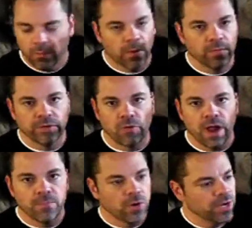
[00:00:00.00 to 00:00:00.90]
when we
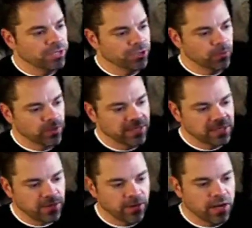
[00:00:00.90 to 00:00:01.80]
dry brush with
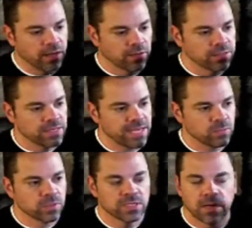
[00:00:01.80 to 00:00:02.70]
these other colors,
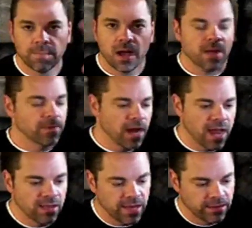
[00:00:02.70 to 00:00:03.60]
that's what's going to pop and
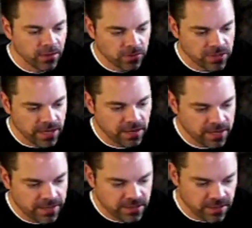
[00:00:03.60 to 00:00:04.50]
highlight those areas.